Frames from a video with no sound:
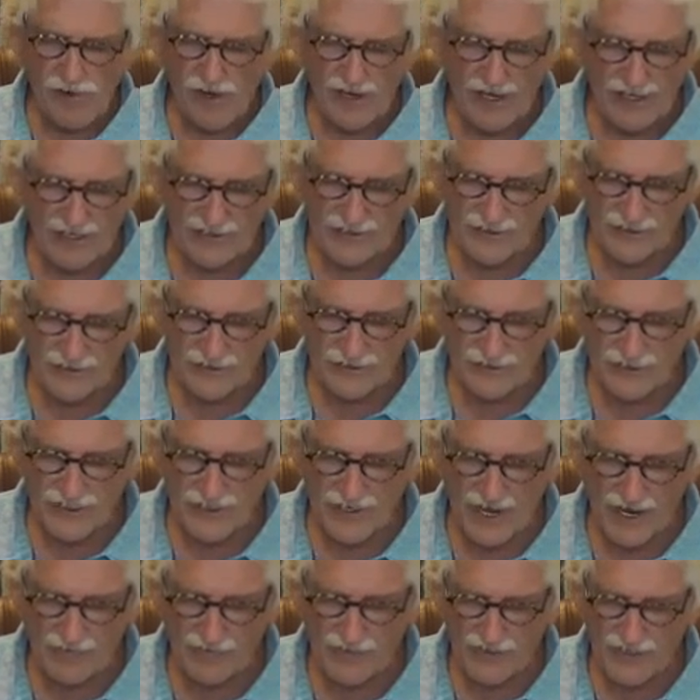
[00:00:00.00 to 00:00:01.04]
And you'll
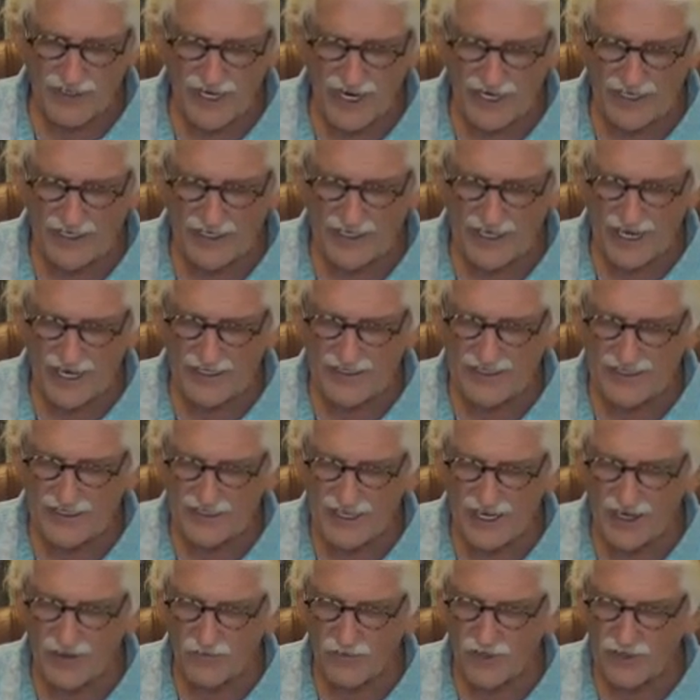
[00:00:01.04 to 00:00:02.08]
see, after gaining, I did
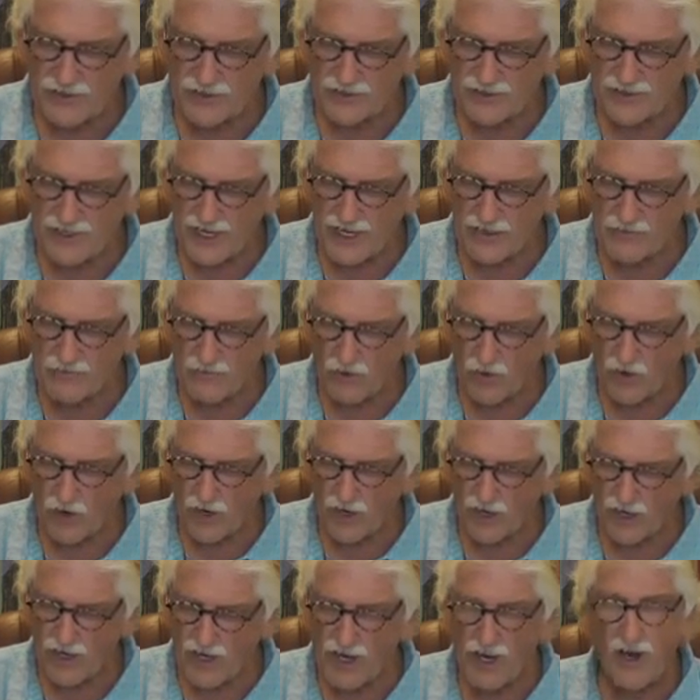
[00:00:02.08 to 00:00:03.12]
not want to gain
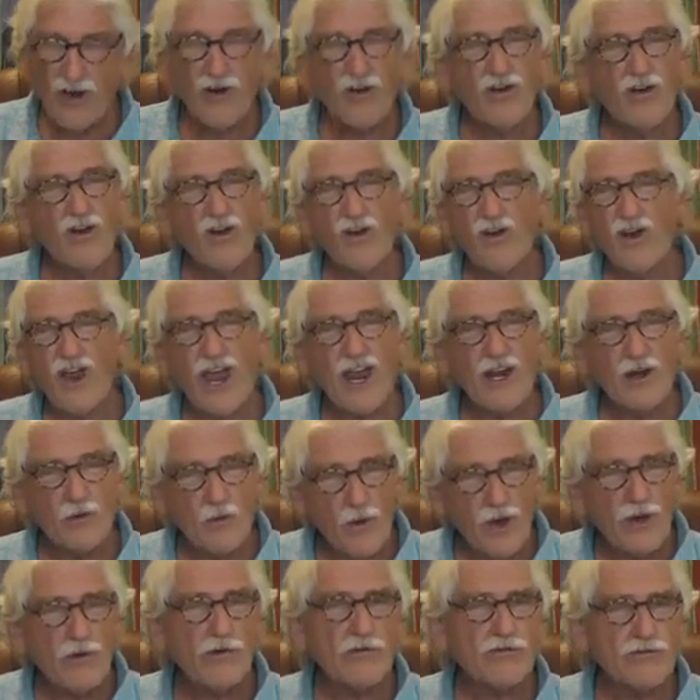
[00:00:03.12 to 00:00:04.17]
more. Gain
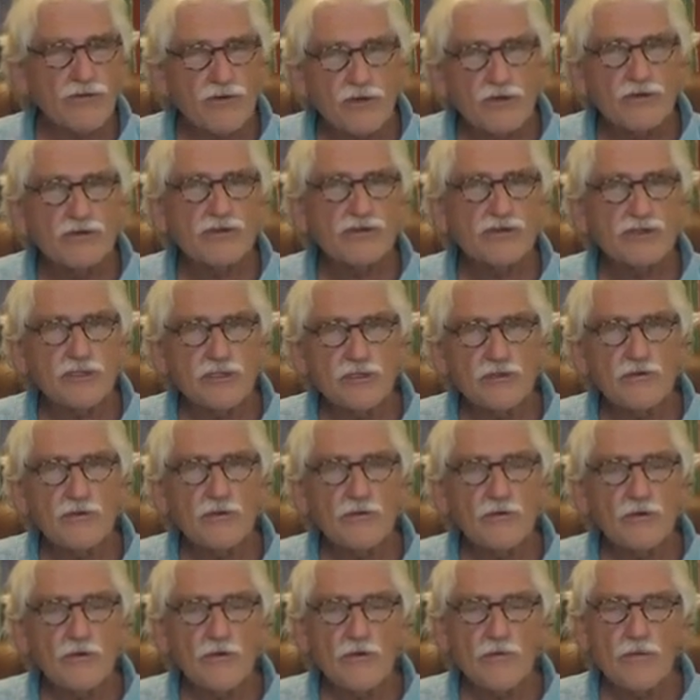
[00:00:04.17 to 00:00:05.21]
weight with fruits,
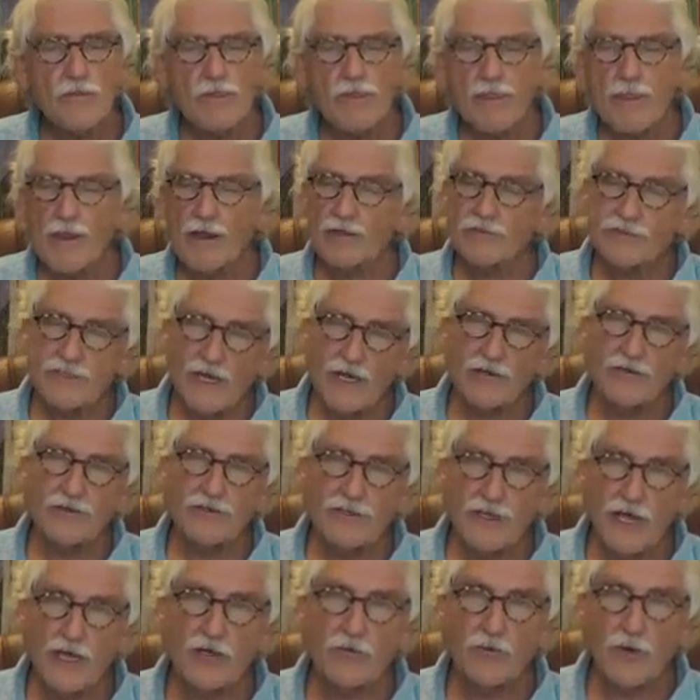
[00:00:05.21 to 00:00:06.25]
that's how you
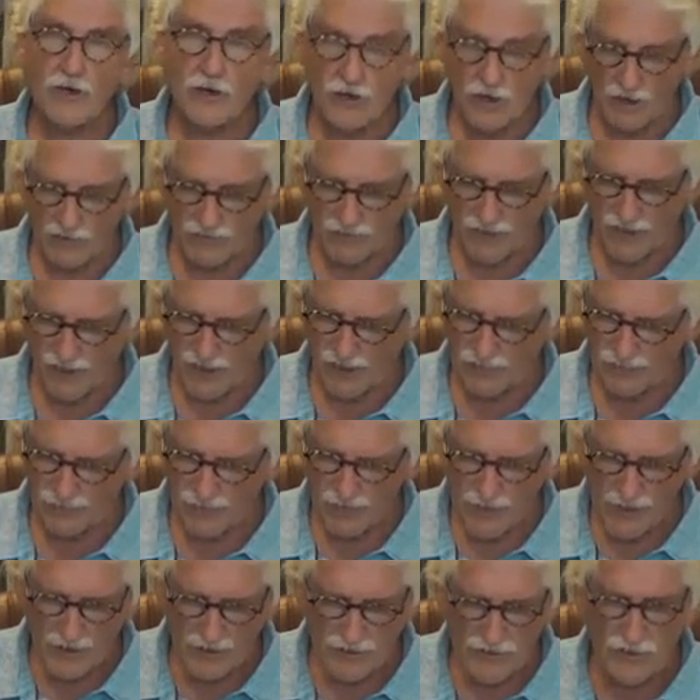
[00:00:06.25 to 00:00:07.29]
take weight off, honey.
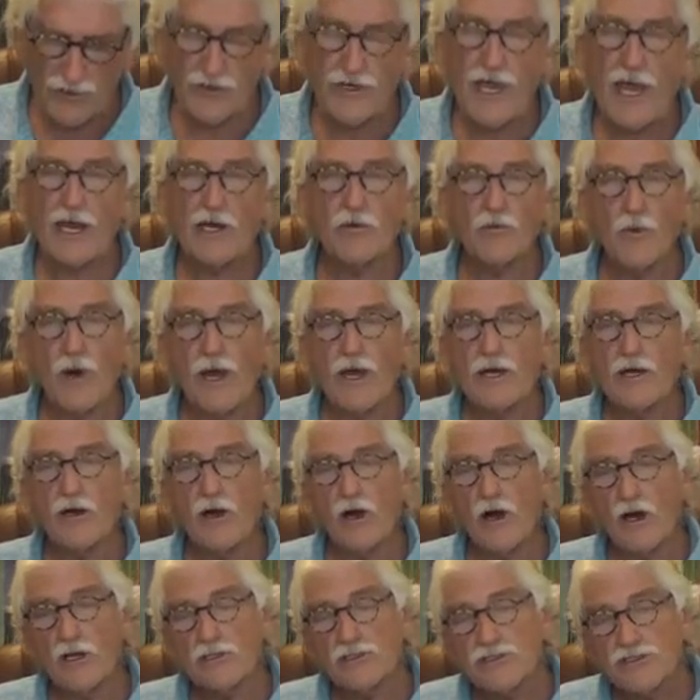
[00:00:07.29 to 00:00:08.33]
You gain weight
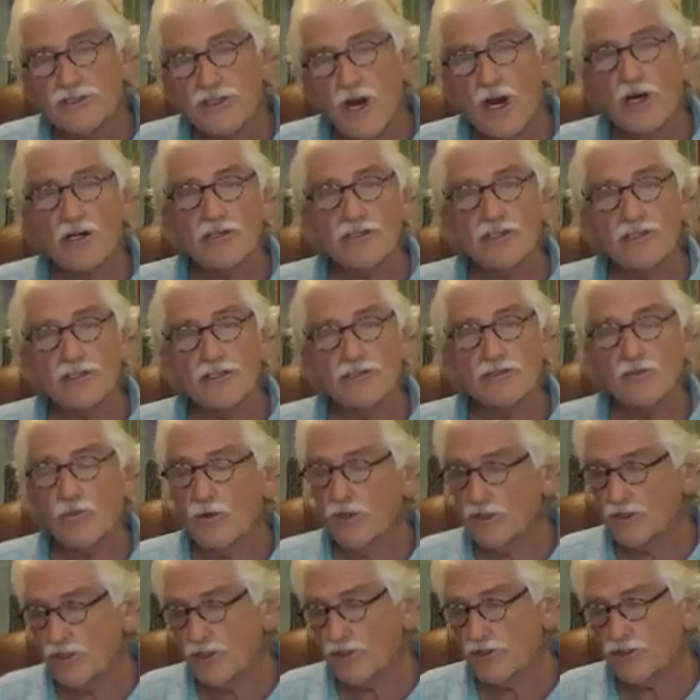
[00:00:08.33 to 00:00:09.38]
on starches,
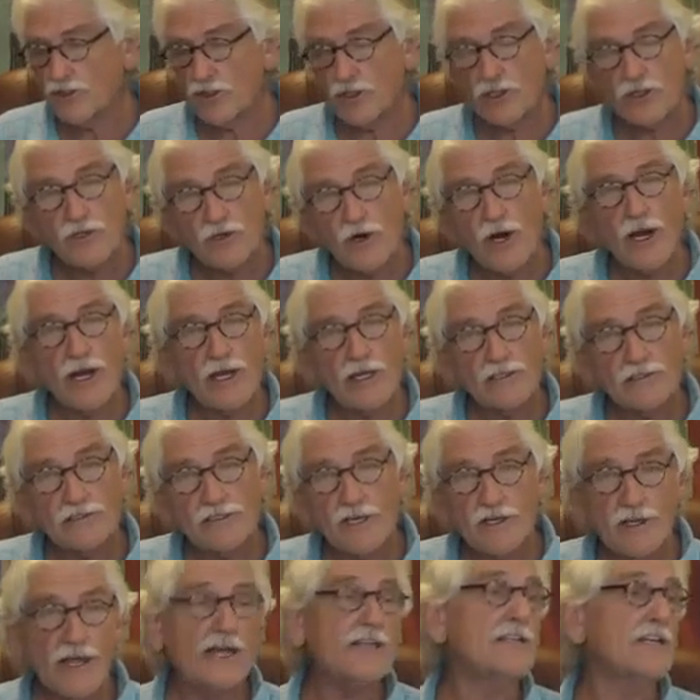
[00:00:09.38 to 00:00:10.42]
which is your grains.
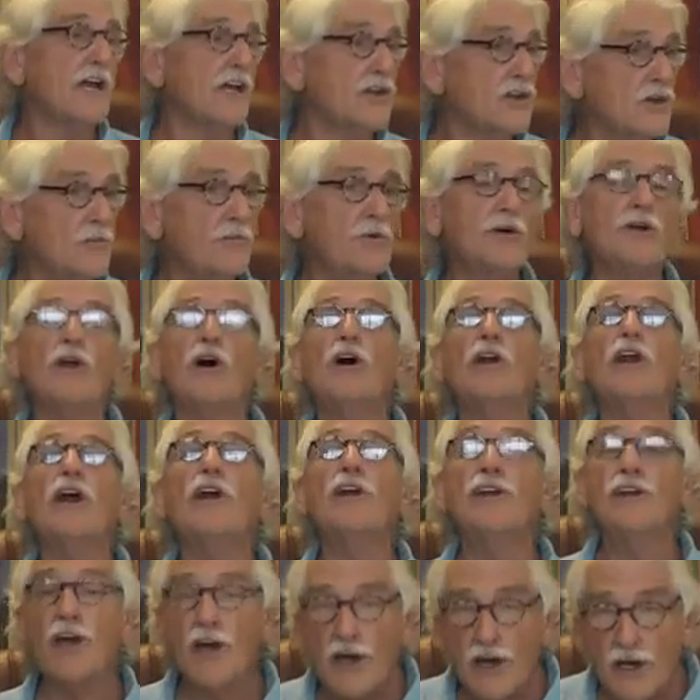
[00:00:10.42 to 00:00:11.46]
That's how you put on
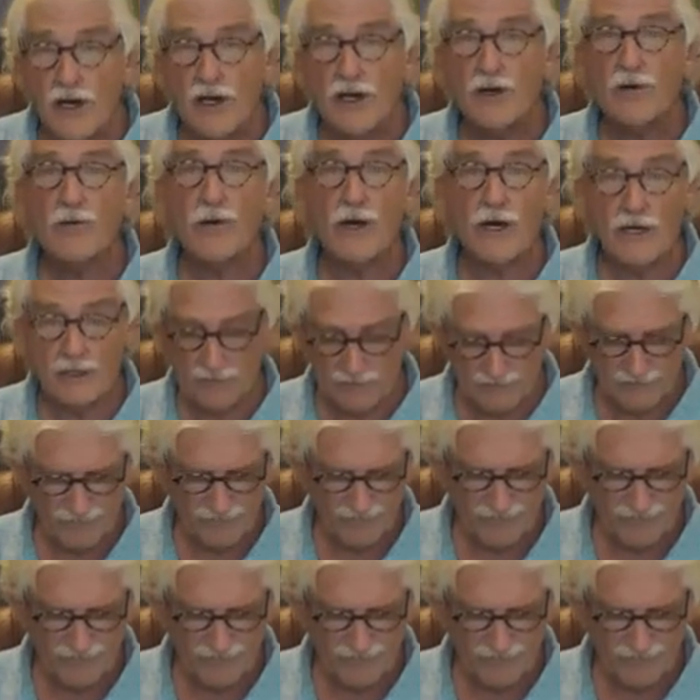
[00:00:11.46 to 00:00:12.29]
a ton of weight.